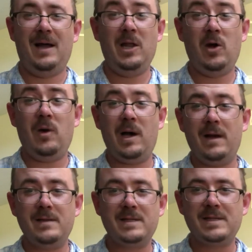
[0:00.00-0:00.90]

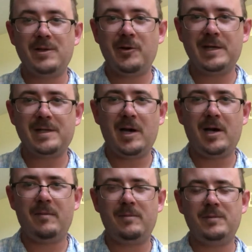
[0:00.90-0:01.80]
Aloha, this is Yogi
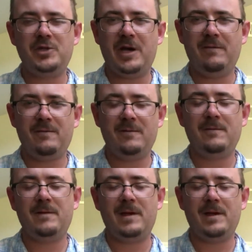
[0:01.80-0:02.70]
Tom, Jeff.
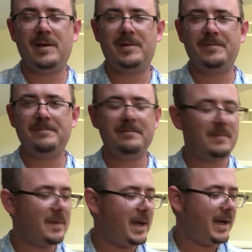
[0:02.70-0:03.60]

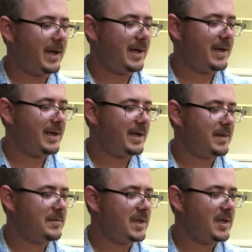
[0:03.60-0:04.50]
I
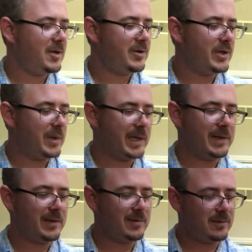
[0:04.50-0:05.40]
am here doing
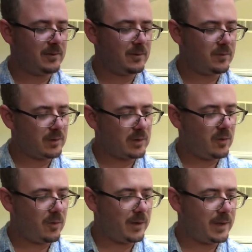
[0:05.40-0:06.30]
a little
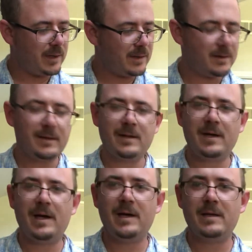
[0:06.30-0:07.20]
recording
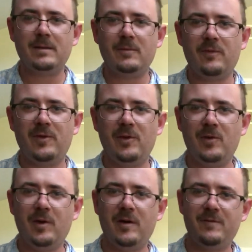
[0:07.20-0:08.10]

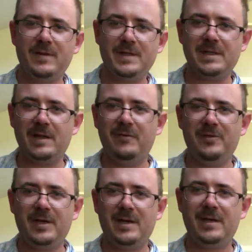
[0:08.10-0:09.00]
review of this
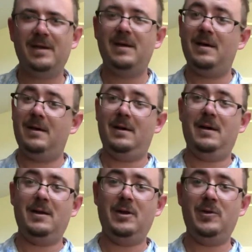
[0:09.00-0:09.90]
lovely
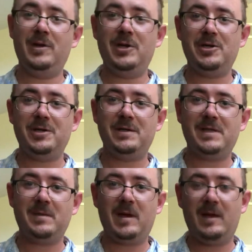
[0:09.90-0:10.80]
new addition
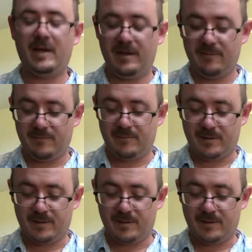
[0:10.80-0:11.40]
to my life.